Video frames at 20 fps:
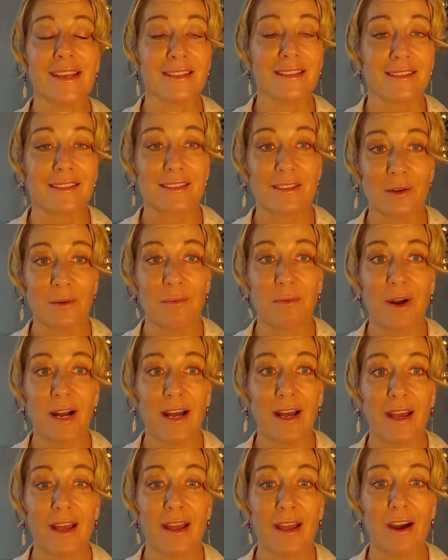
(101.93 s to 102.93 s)
So
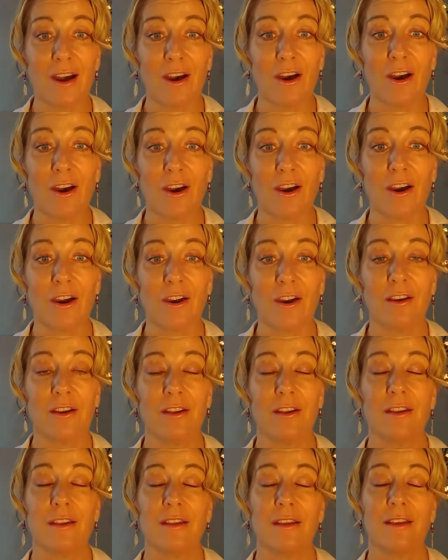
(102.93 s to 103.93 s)
why are